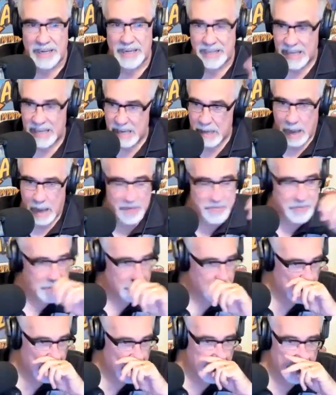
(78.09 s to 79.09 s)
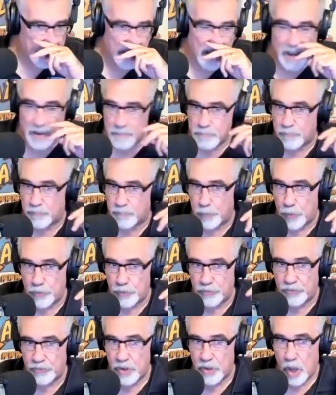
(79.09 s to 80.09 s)
I think when I
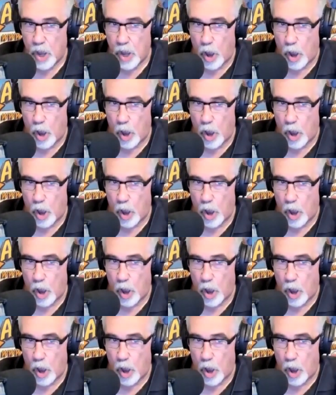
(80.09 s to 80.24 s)
first